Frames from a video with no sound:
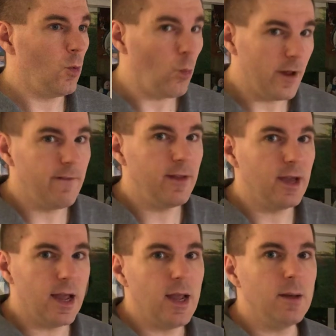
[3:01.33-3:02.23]
win the
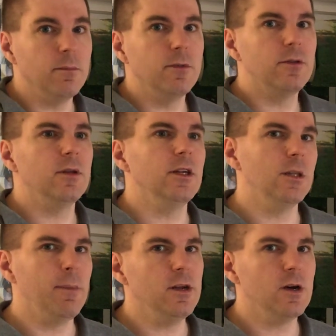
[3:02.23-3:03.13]
games in
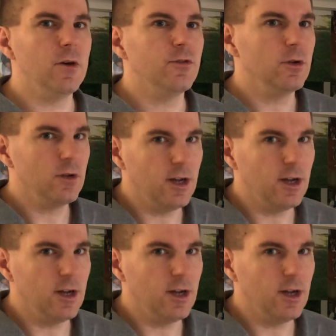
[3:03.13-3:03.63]
the playoffs